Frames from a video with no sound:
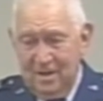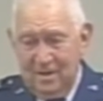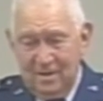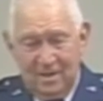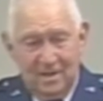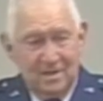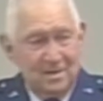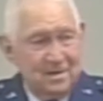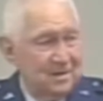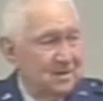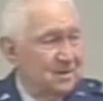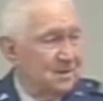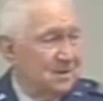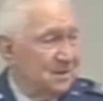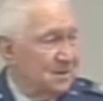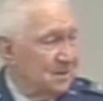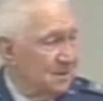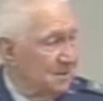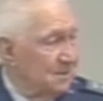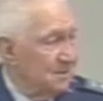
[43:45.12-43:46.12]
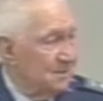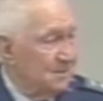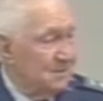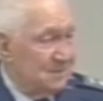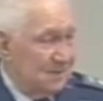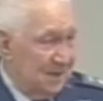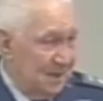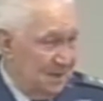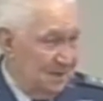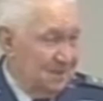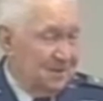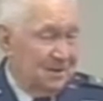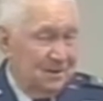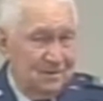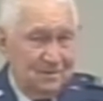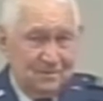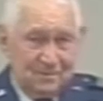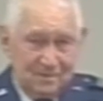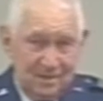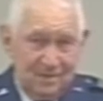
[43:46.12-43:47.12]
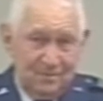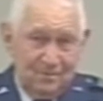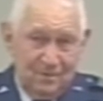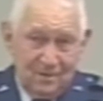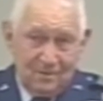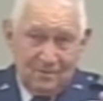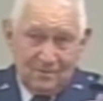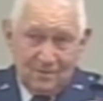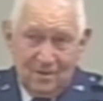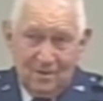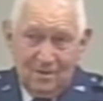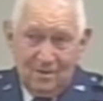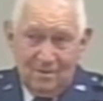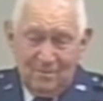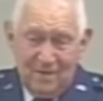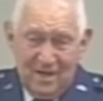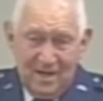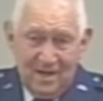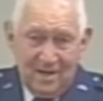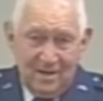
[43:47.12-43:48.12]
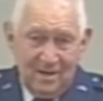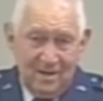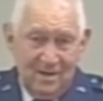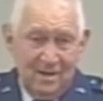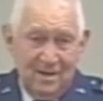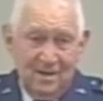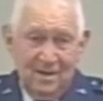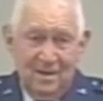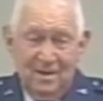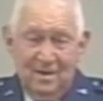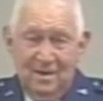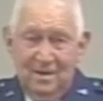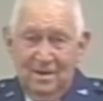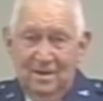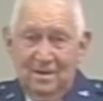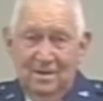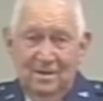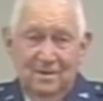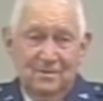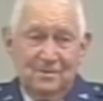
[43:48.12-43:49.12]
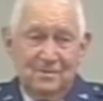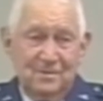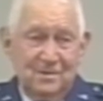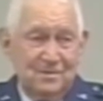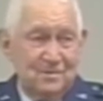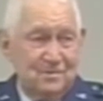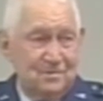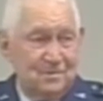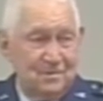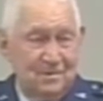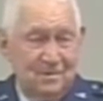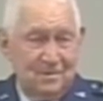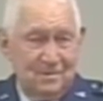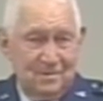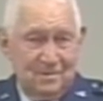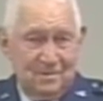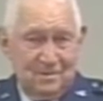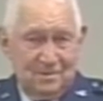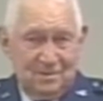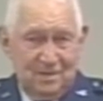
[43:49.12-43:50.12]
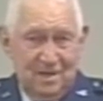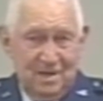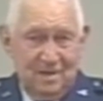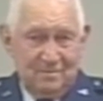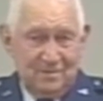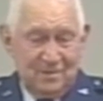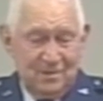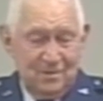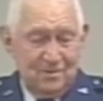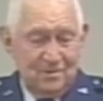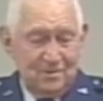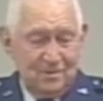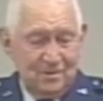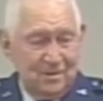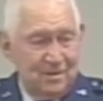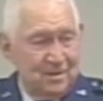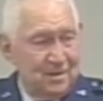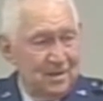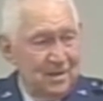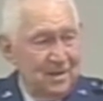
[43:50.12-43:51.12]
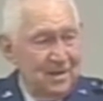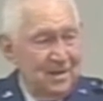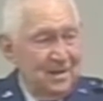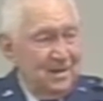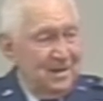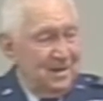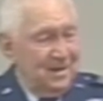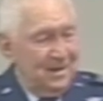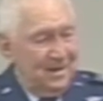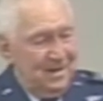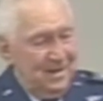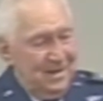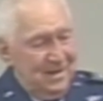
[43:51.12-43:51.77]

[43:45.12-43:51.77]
Got to looking, I looked over to see what it was all about, and here was this uh, Jap soldier, and he